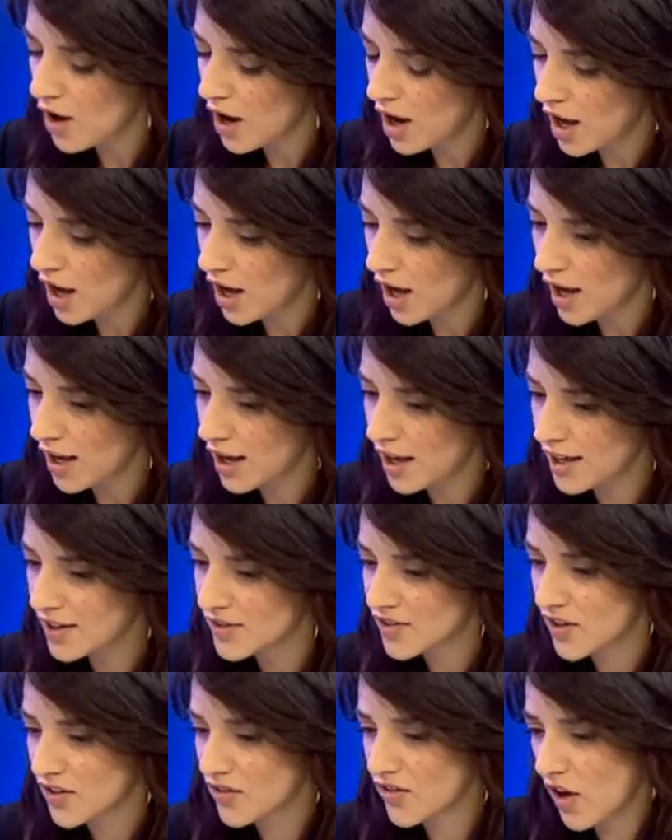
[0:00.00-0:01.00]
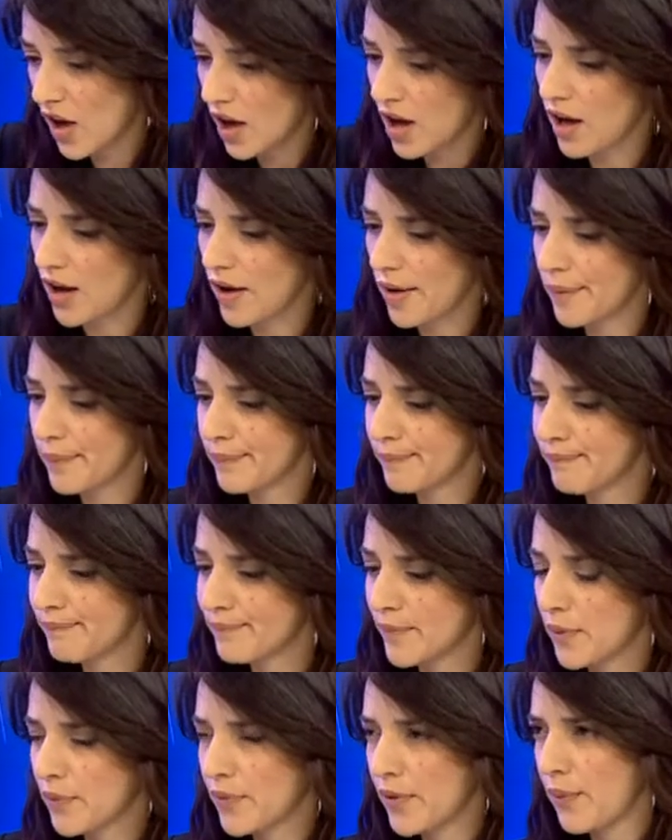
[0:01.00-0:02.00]
uh, is it um,
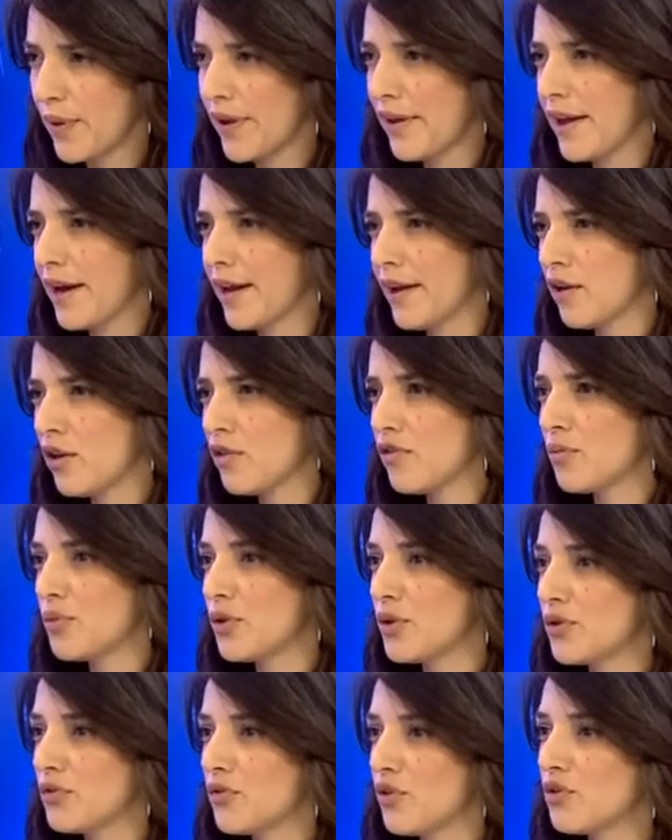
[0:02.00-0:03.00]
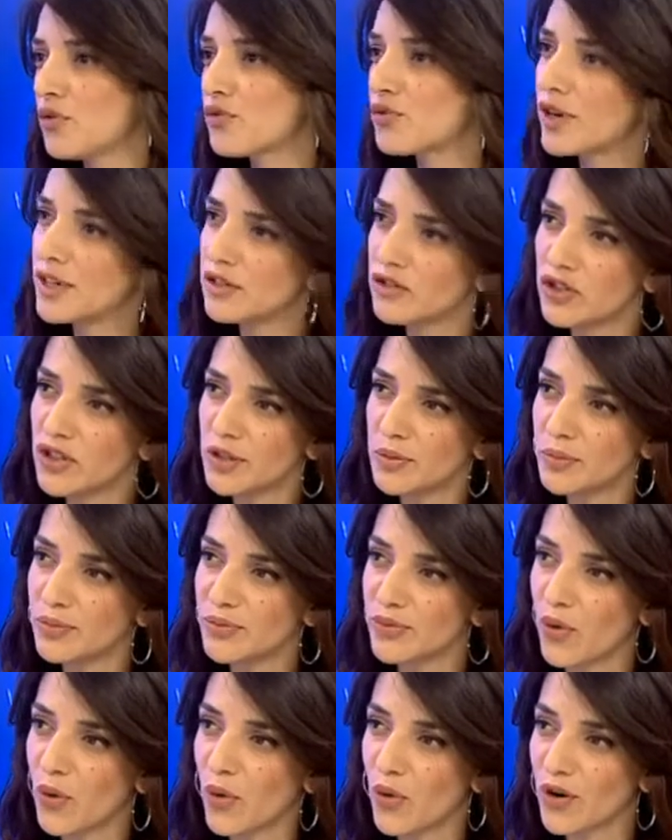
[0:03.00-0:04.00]
the beginning of a beautiful friendship
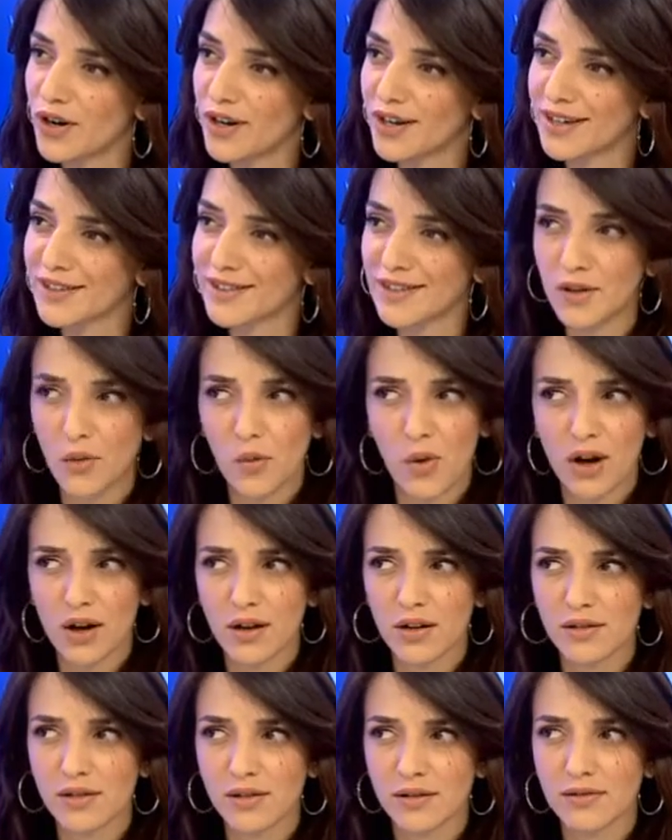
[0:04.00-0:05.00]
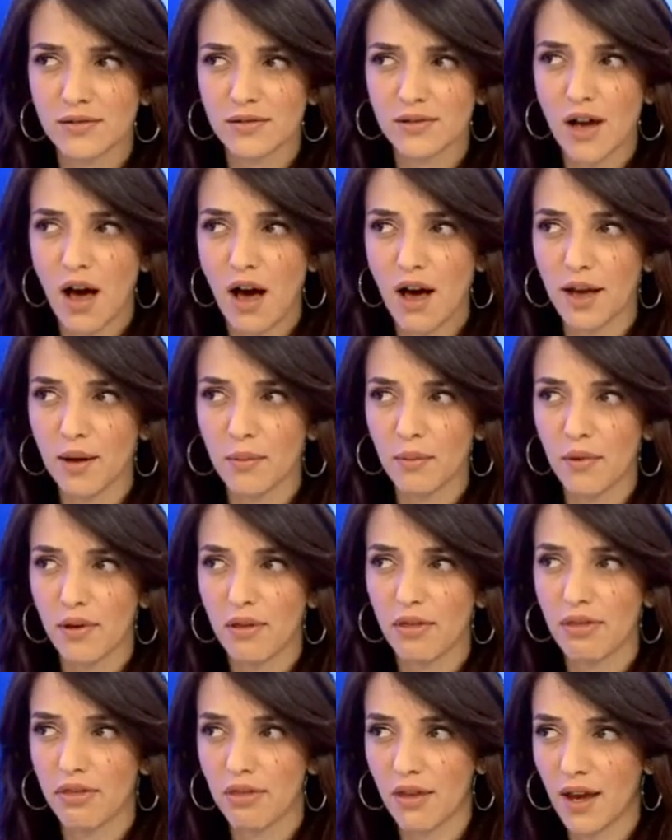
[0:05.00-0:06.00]
or is it a one-time
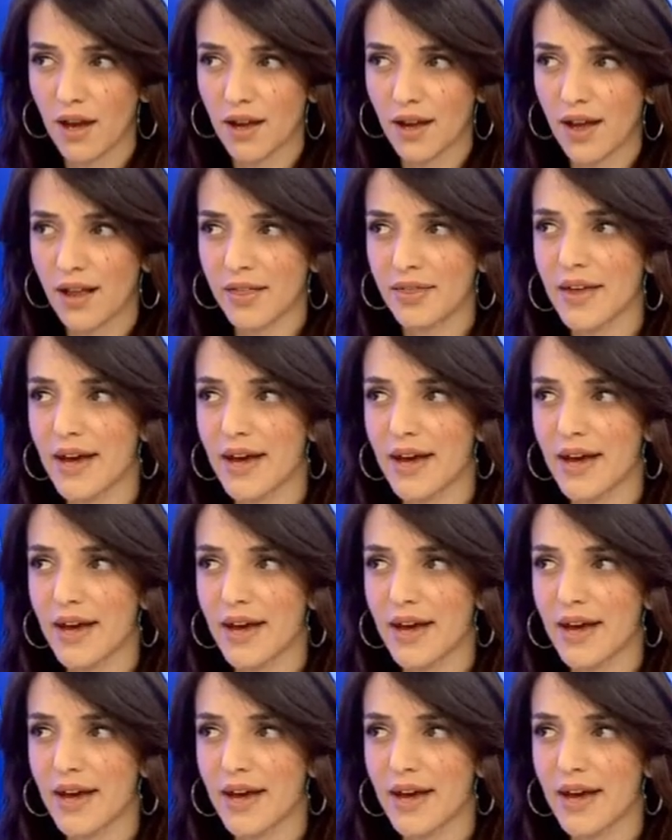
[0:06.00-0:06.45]
thing and